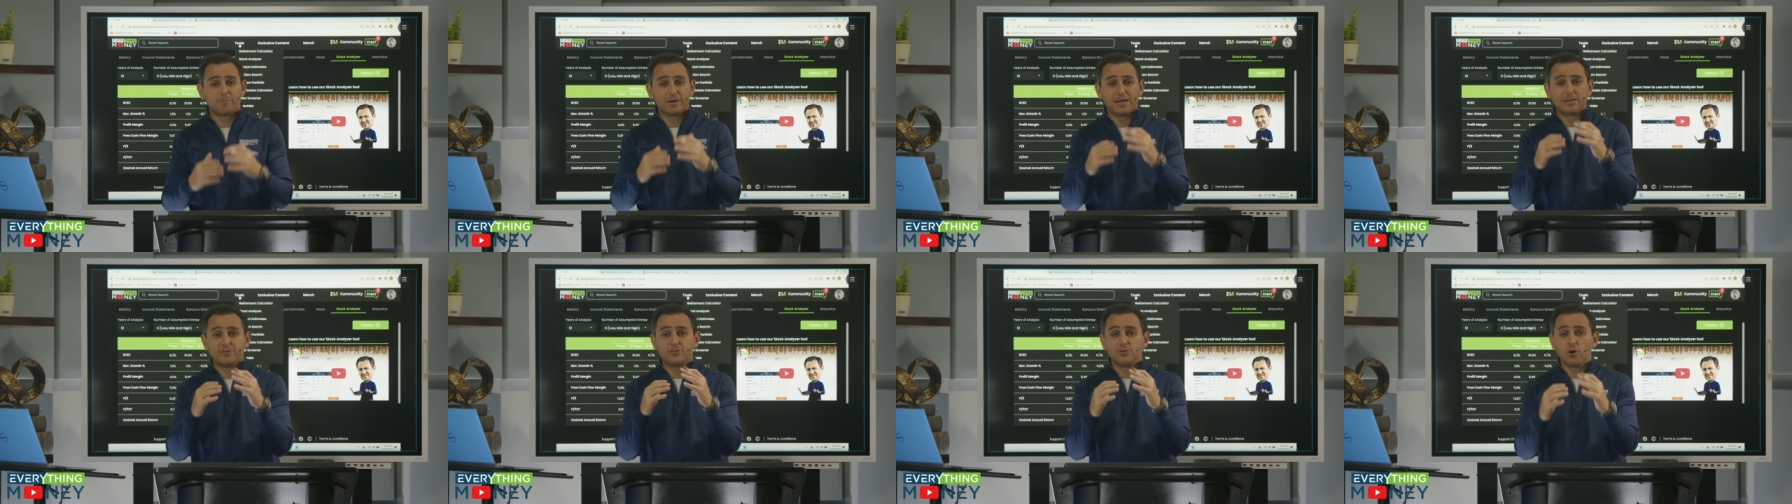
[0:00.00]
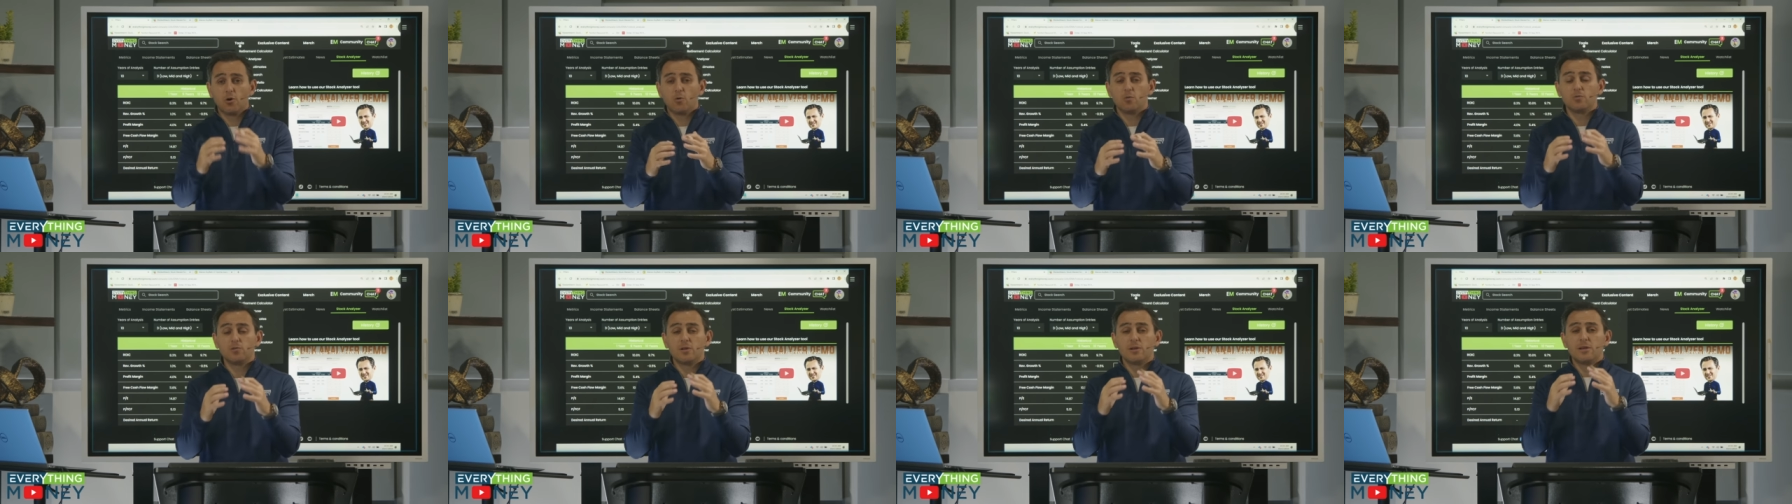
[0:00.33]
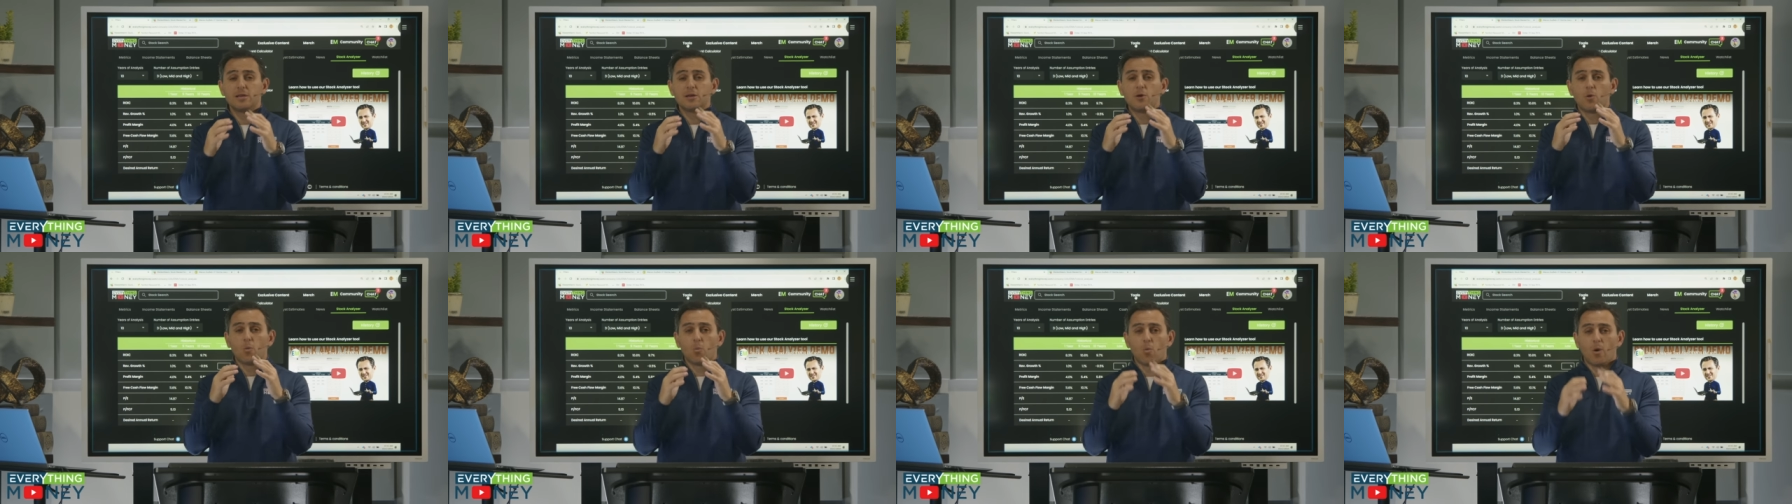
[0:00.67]
But I don't
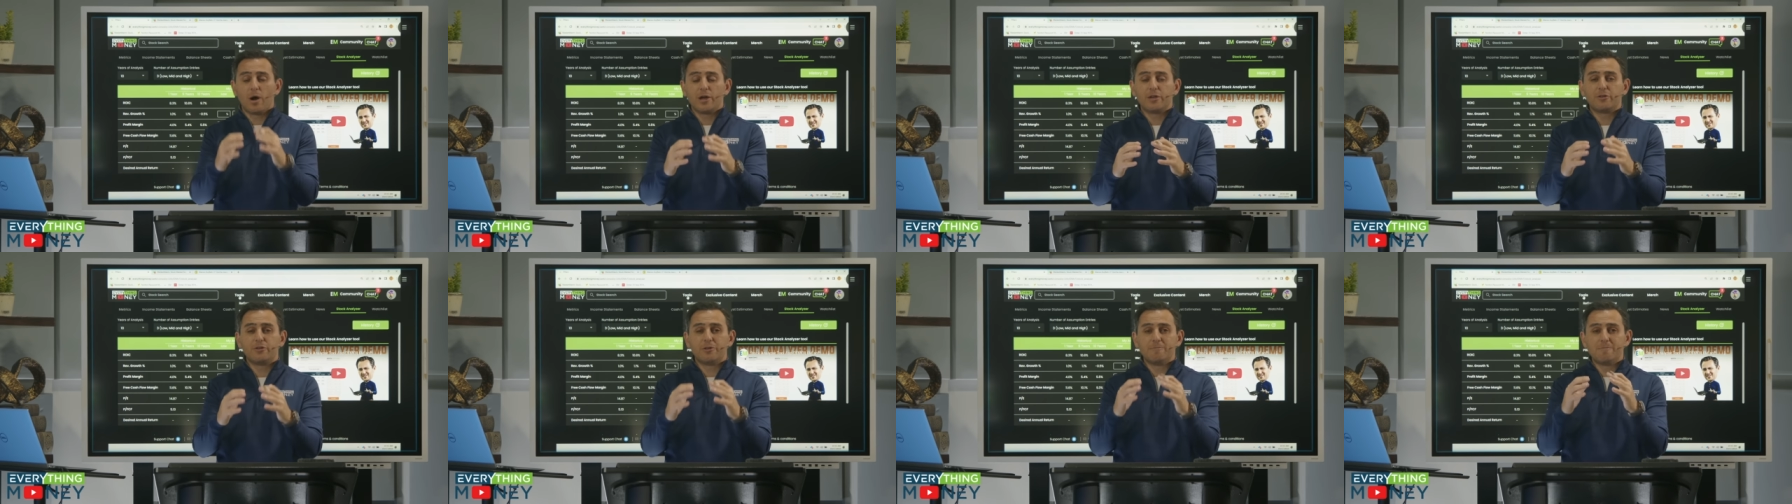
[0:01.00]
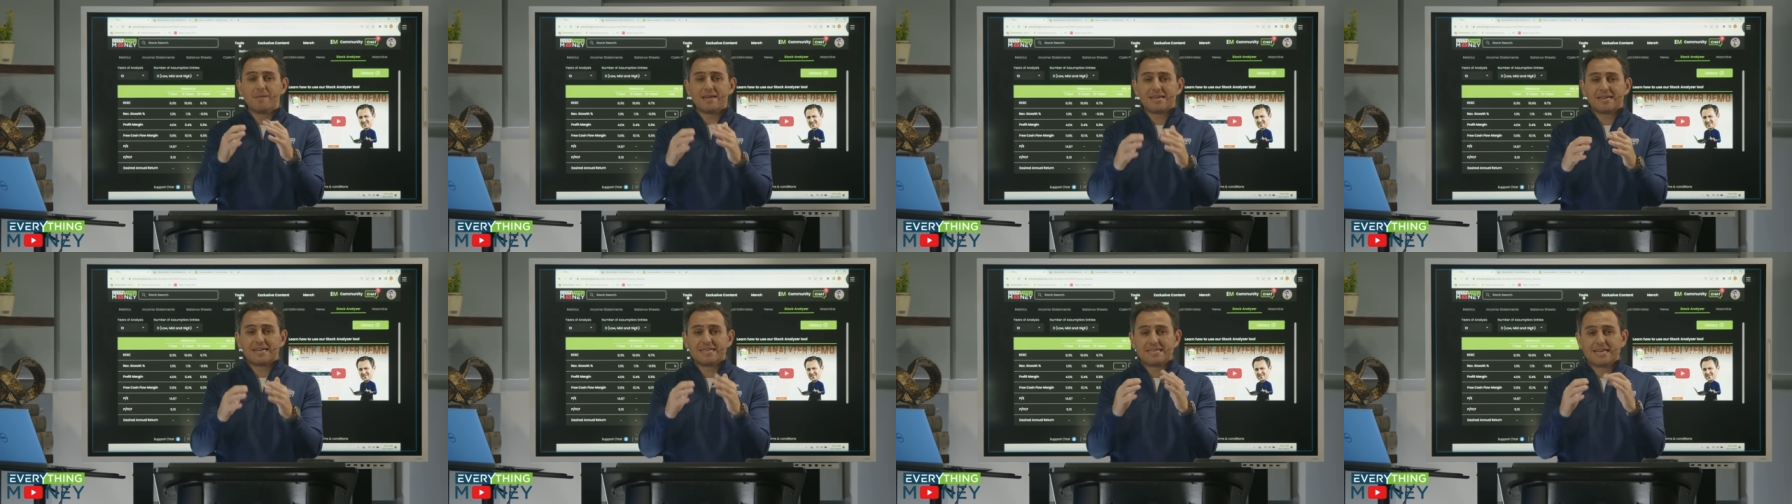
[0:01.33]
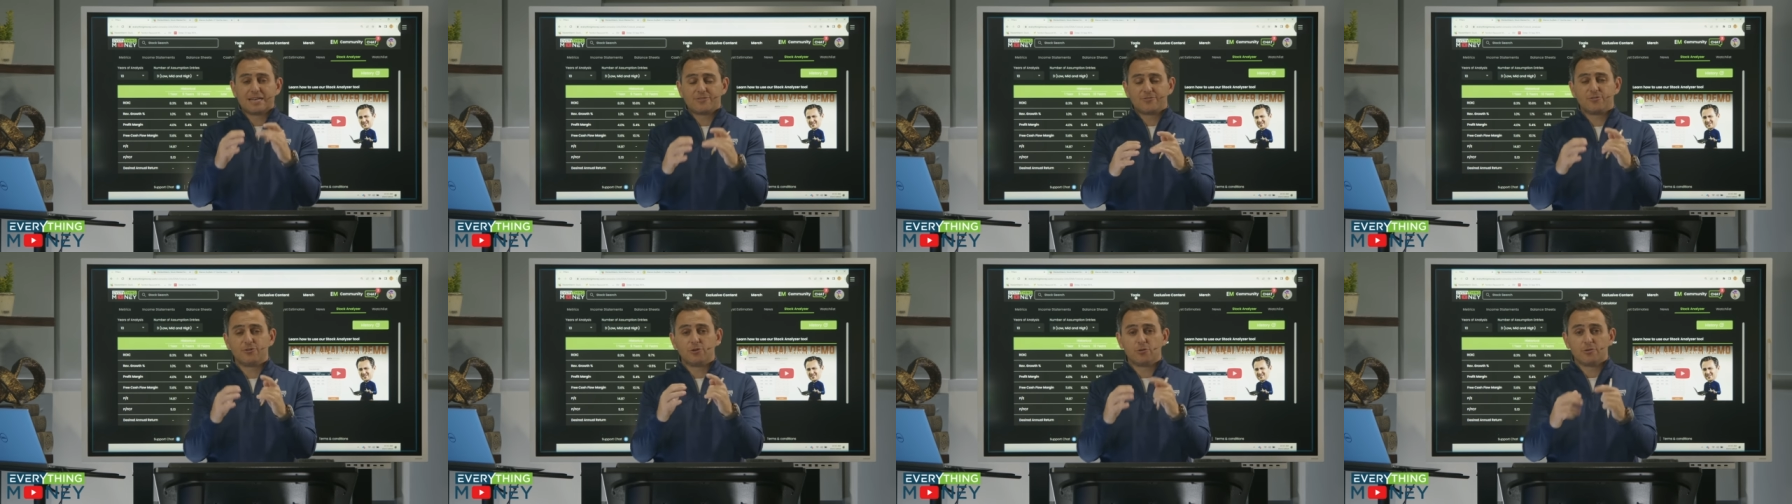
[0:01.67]
want you to make a
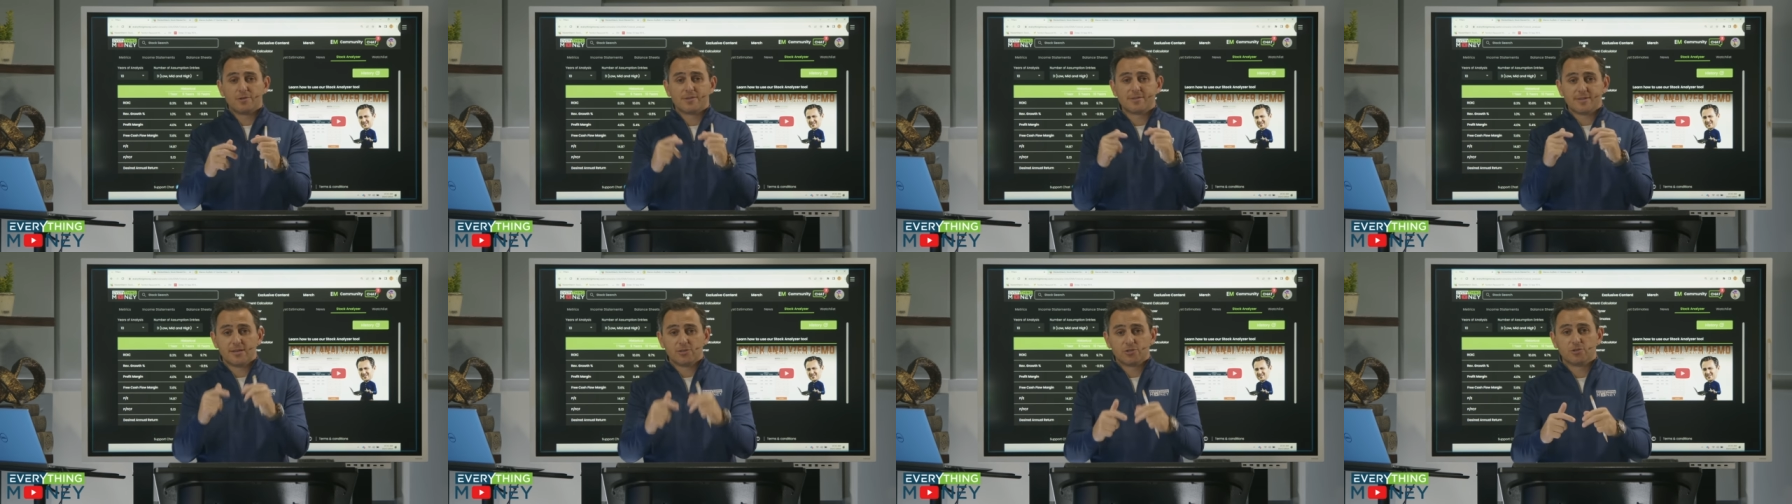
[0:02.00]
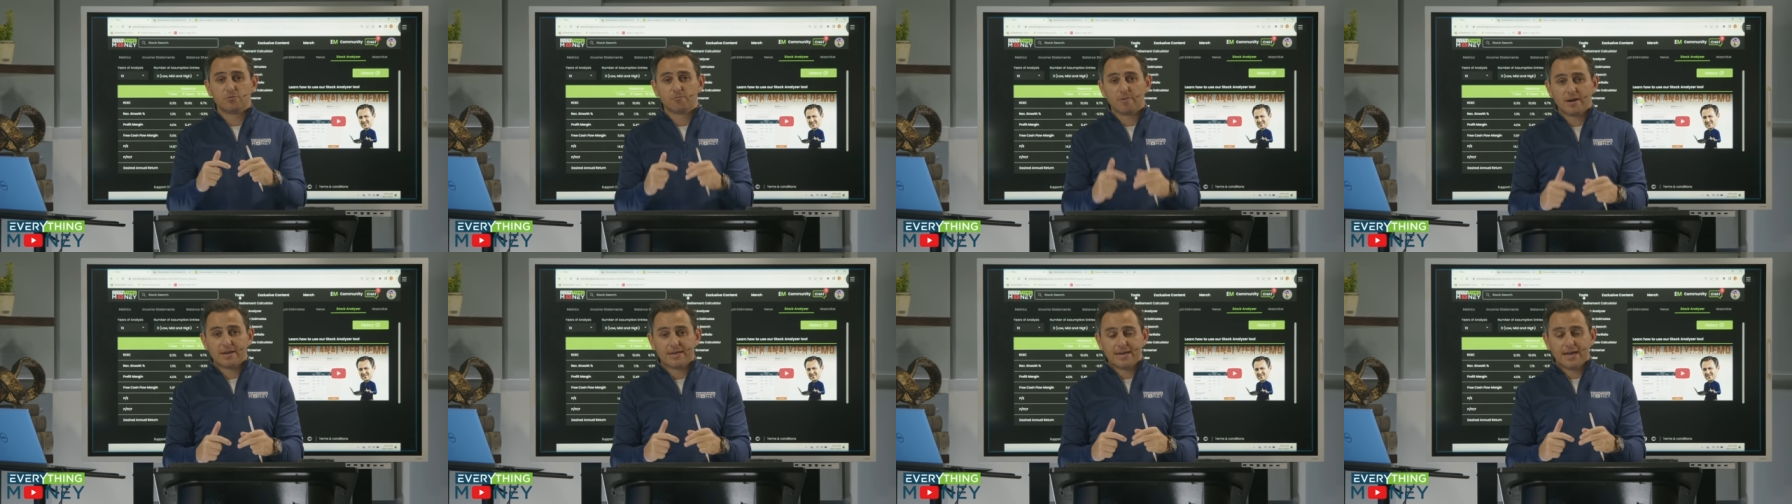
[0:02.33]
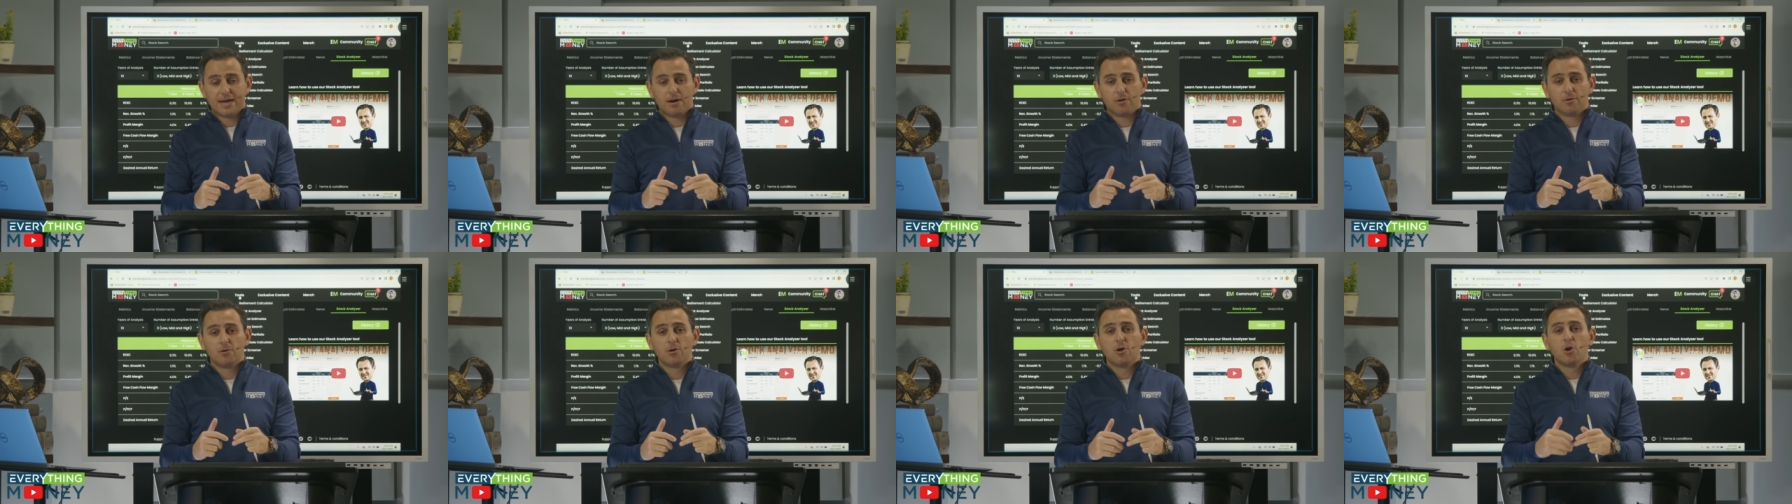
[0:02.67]
yes or no decision right
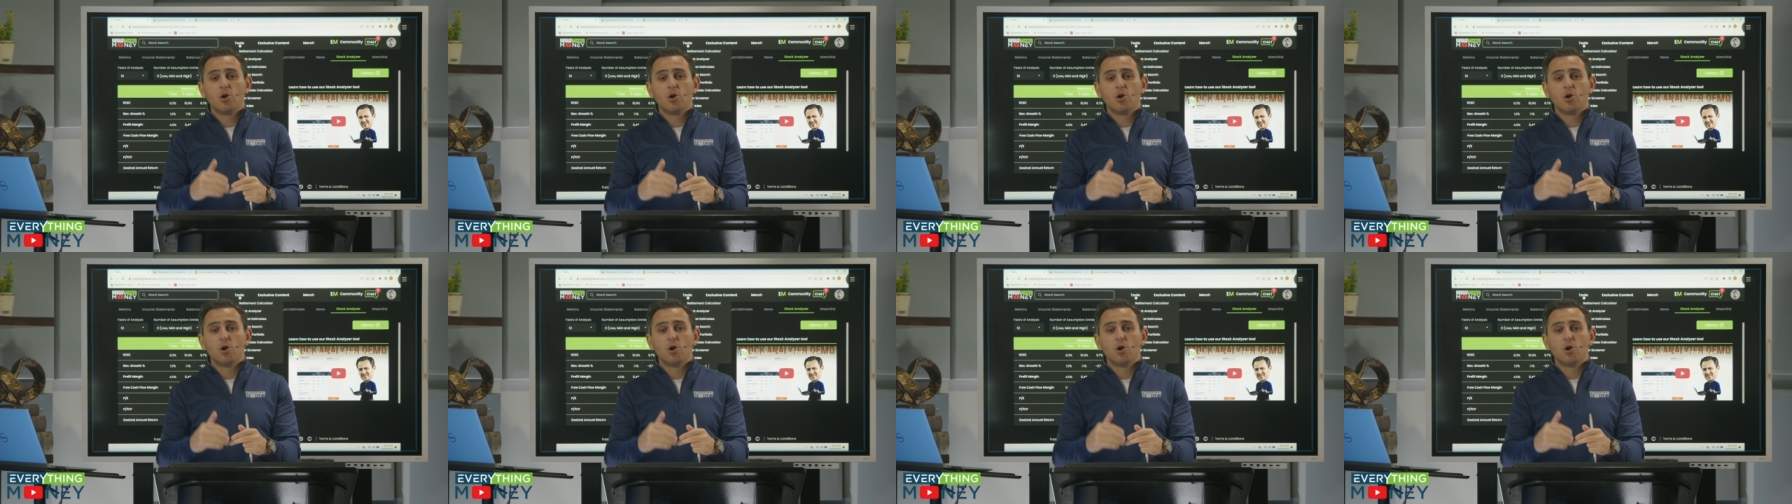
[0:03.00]
now.